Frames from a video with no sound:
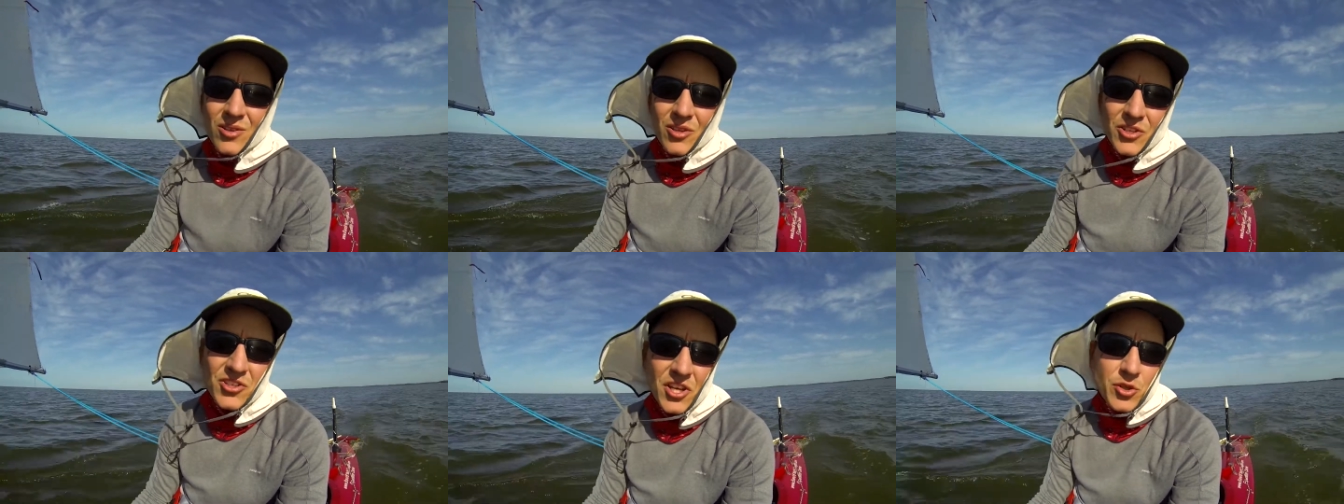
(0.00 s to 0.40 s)

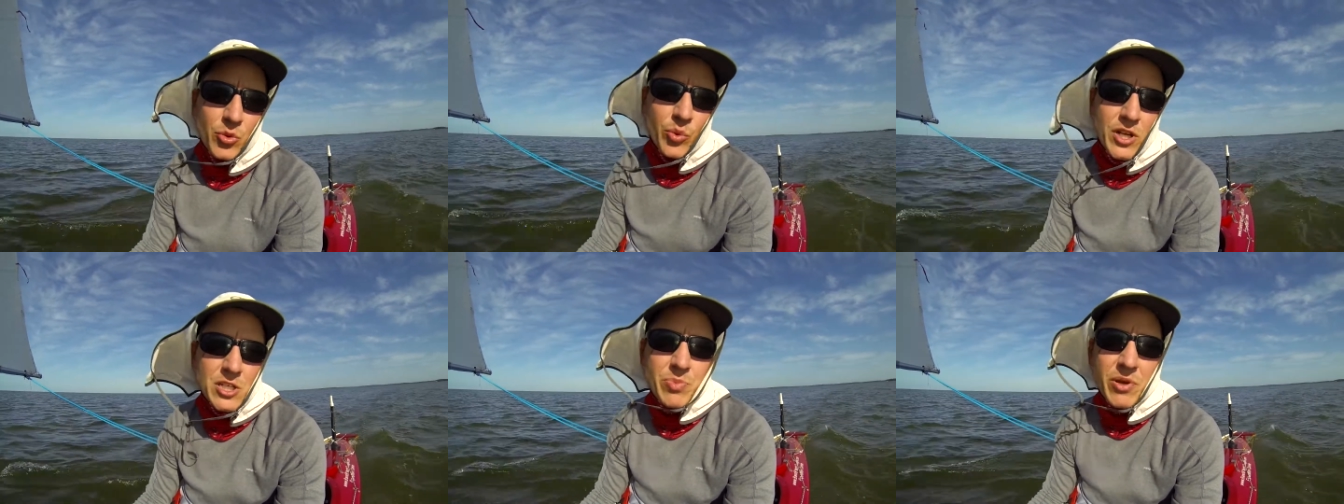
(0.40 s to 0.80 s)
looks like the
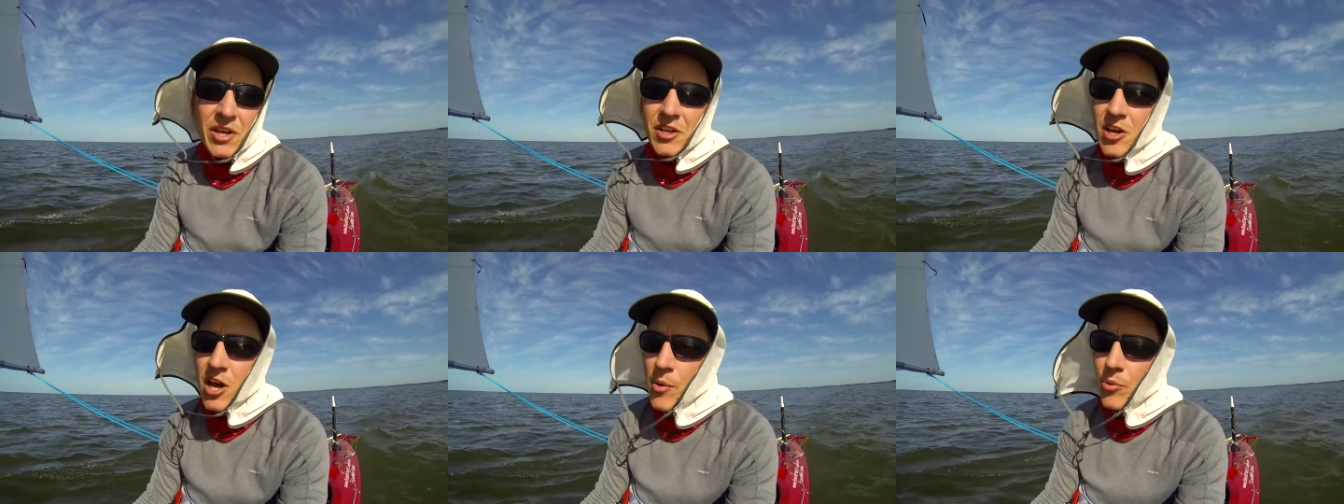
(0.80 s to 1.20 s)
wind's
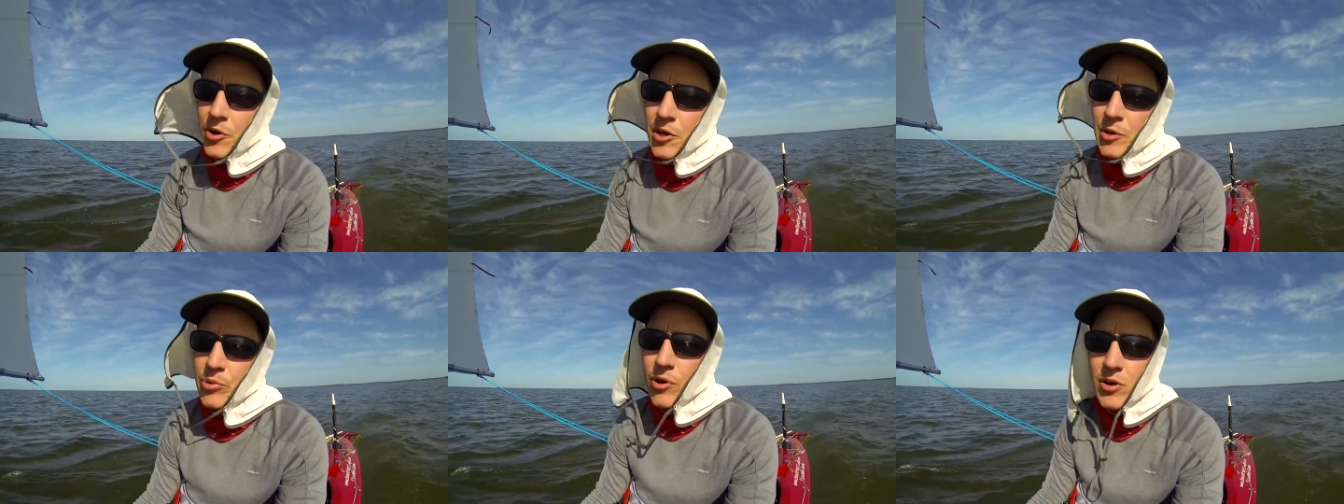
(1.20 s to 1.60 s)
picking up. We're
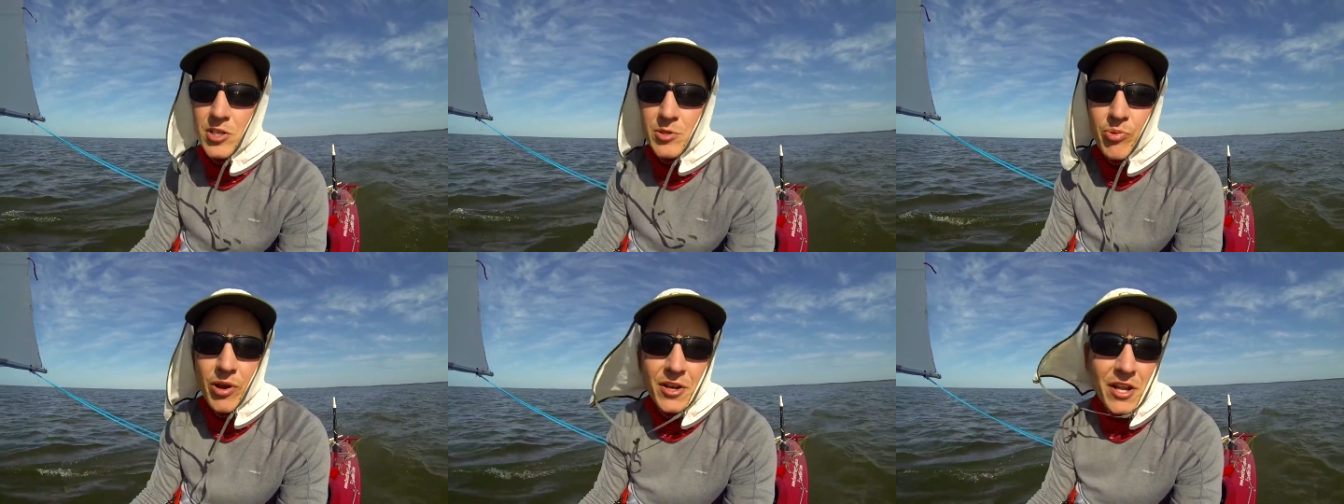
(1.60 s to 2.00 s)
going to put our
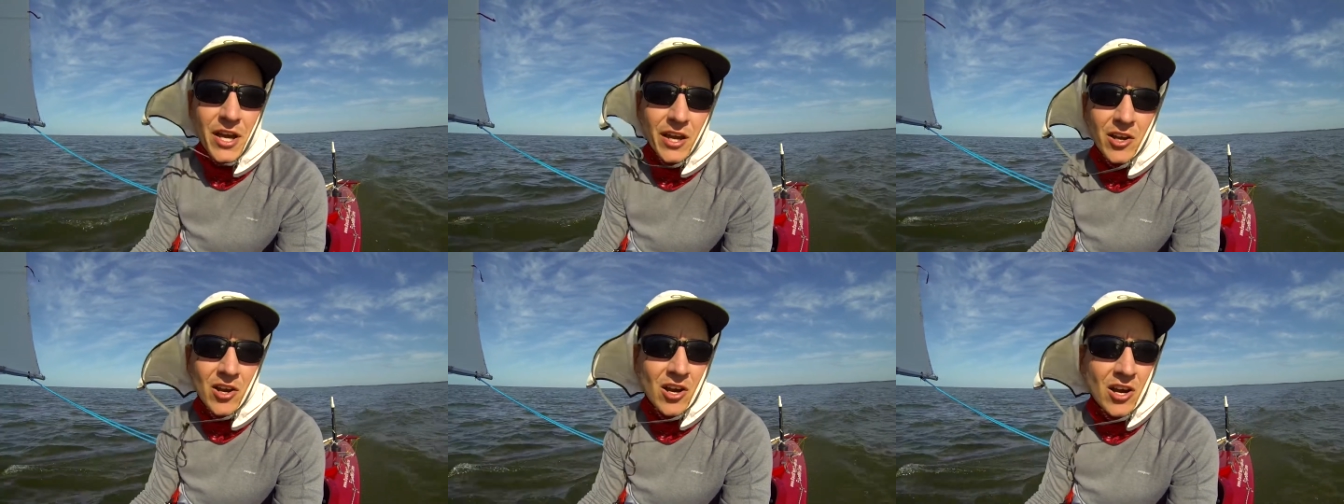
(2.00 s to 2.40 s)
spray
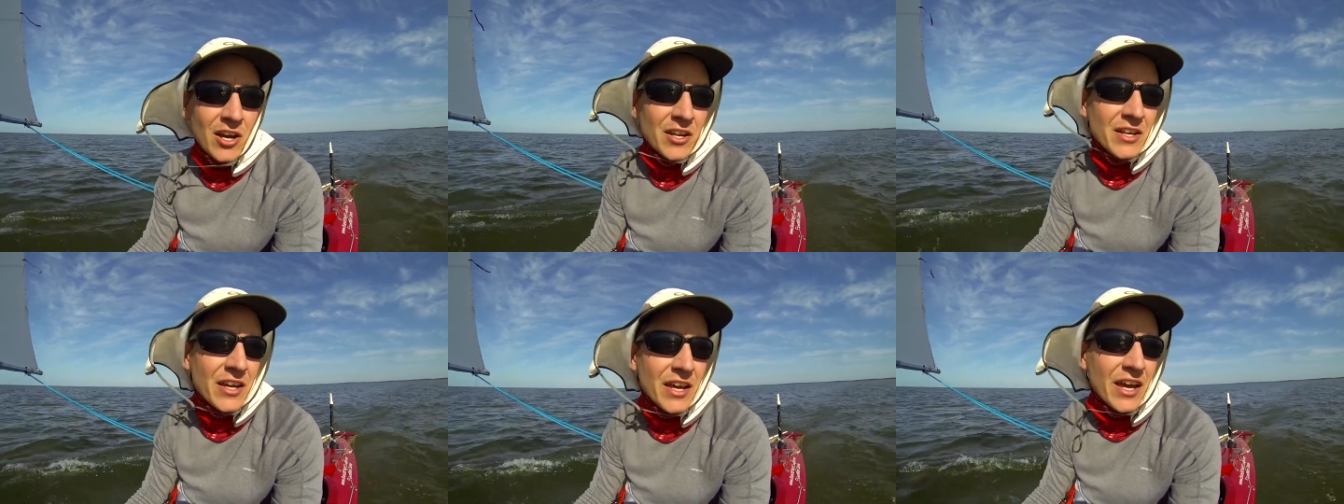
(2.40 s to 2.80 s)
deck
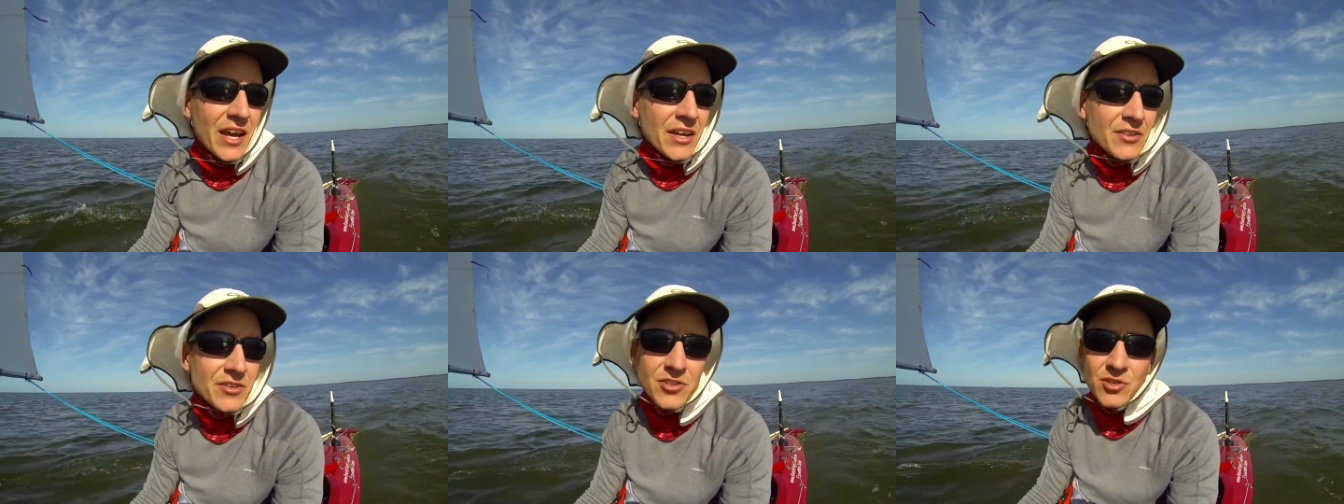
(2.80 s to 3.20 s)
on
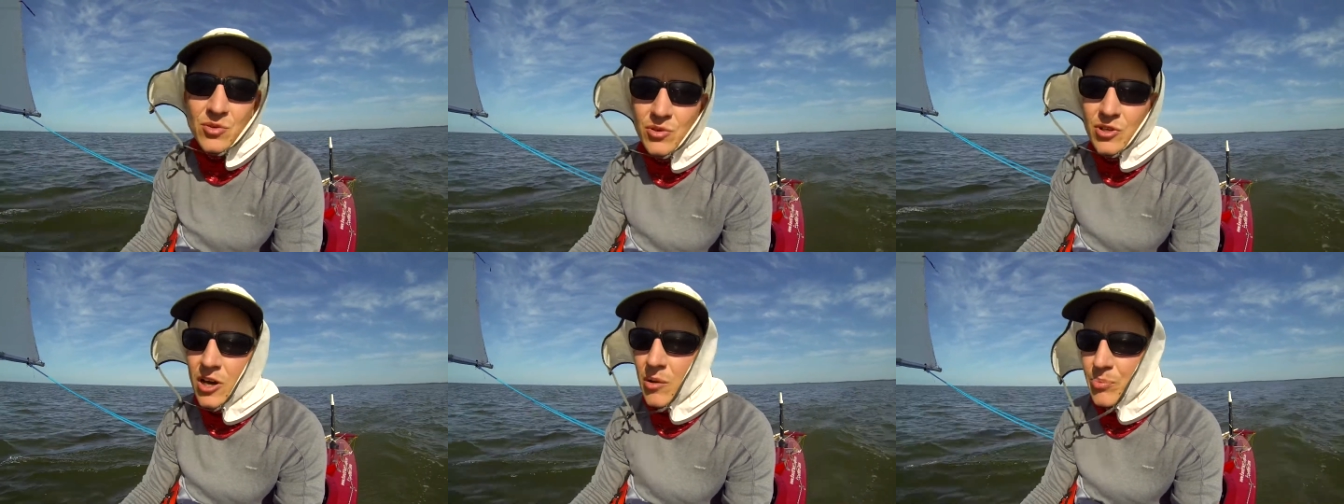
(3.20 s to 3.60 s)
and
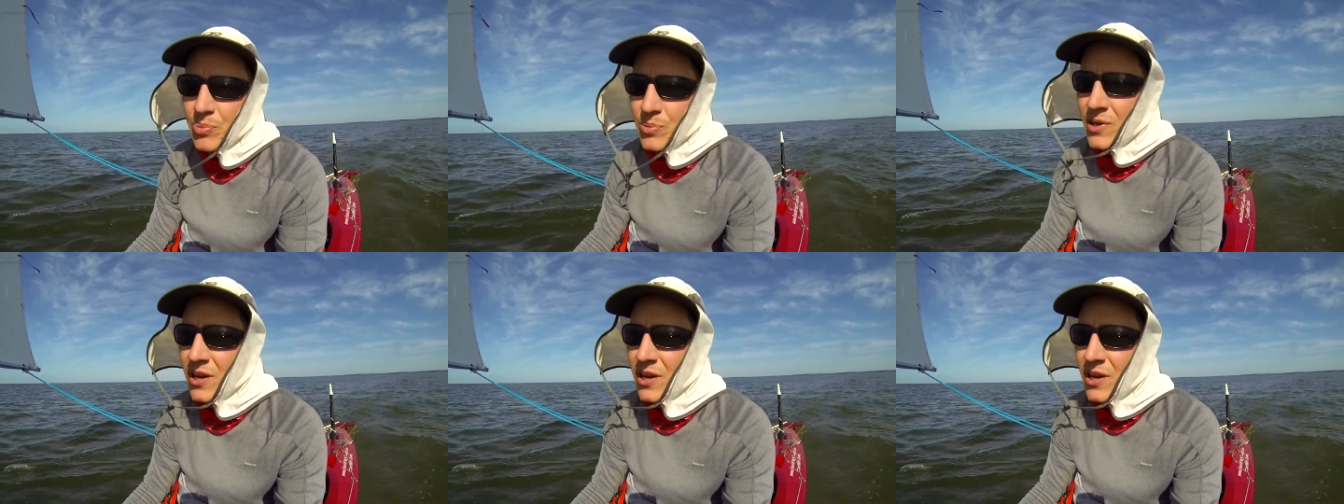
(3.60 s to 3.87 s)
suit up